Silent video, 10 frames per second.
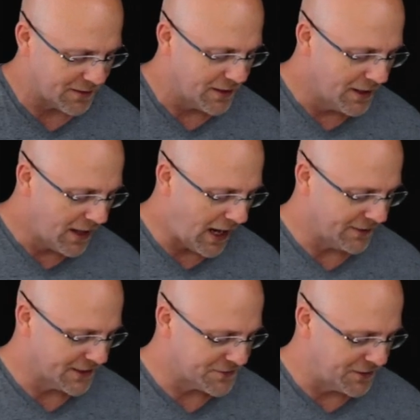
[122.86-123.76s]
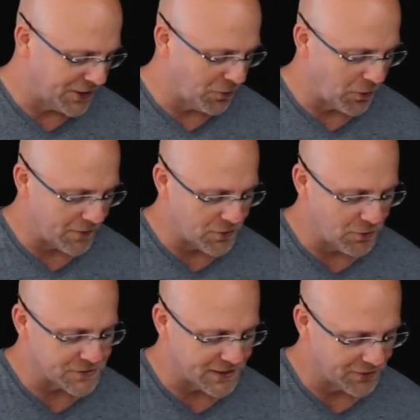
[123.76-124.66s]
a Hot Licks video or whatever
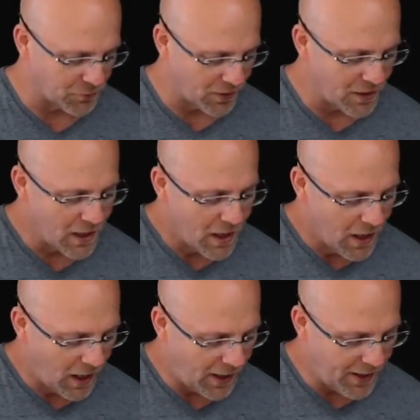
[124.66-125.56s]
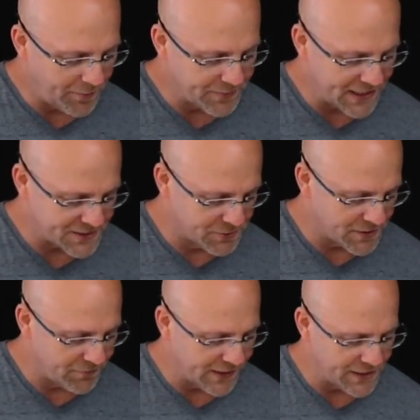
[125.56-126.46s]
those things were. Yes, it was
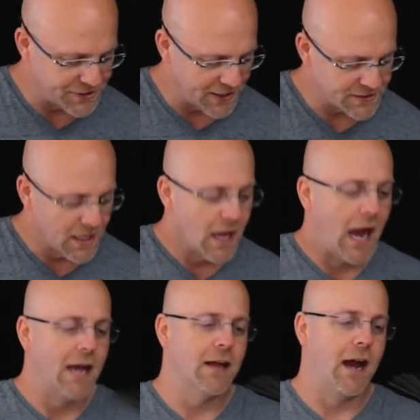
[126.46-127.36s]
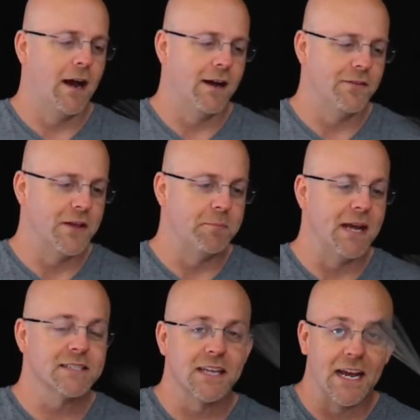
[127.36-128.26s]
on VHS. That
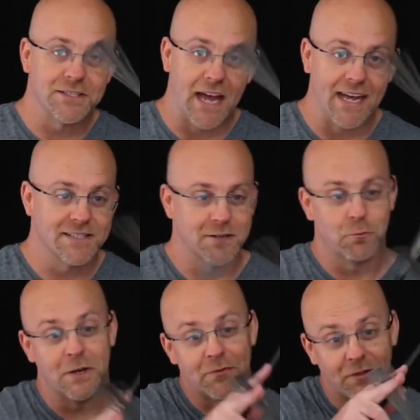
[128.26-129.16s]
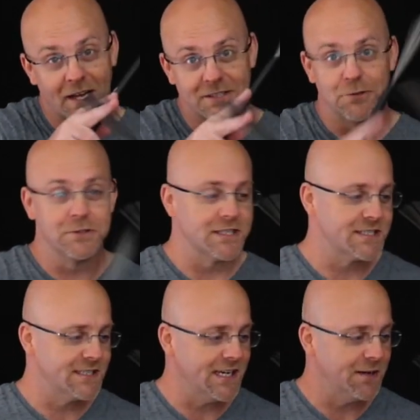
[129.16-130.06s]
basically, as the reflex loses
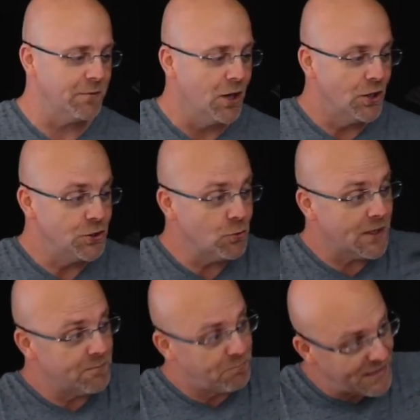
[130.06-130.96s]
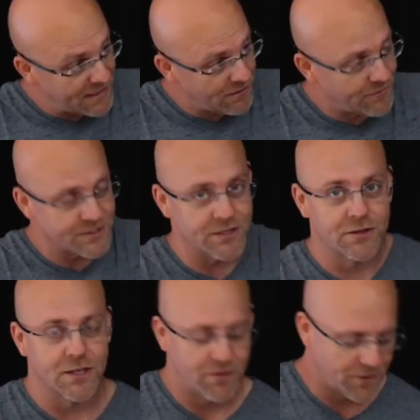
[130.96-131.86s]
steam, you can bend
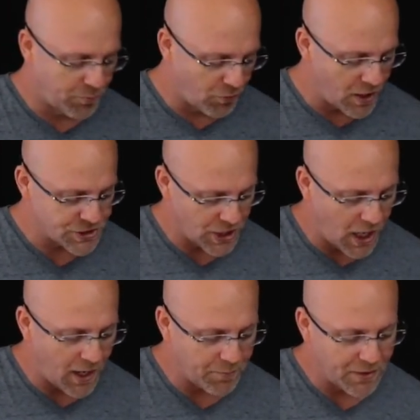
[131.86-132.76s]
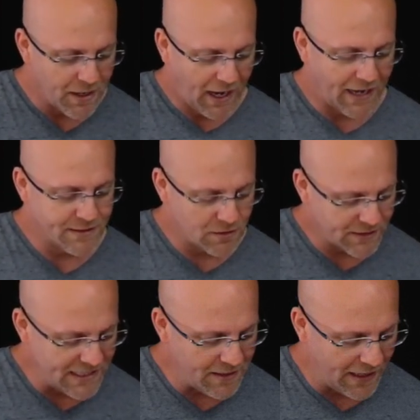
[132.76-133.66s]
the brush up, and it'll
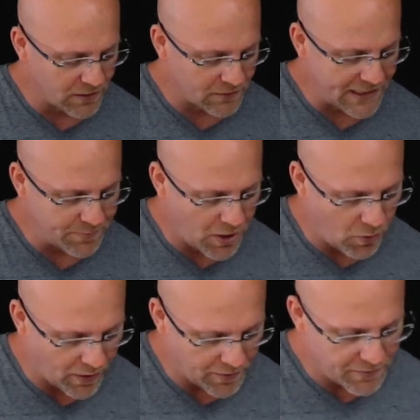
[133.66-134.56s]
keep going.